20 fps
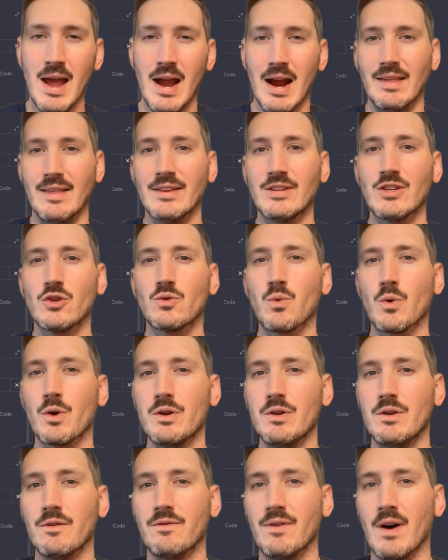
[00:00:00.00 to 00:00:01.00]
And this is where
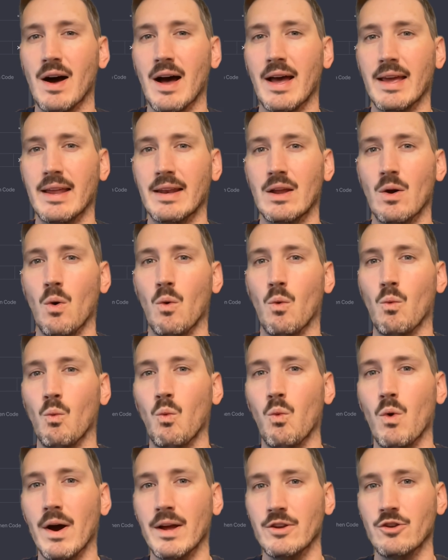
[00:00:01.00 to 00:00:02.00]
you define
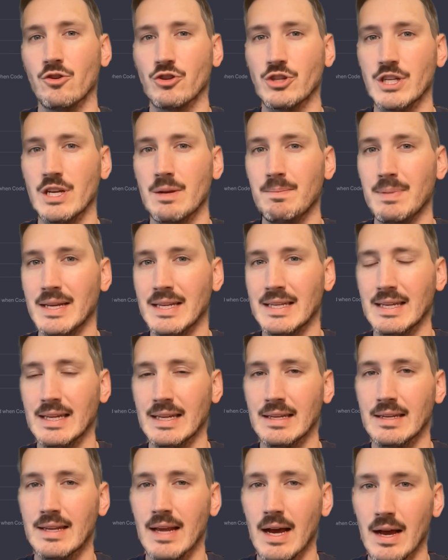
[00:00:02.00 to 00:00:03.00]
what your
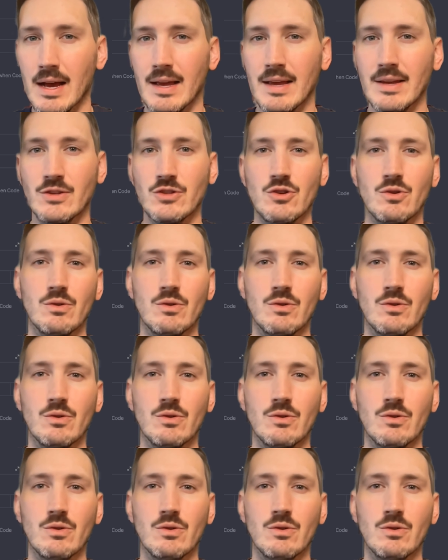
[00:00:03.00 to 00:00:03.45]
GPT does.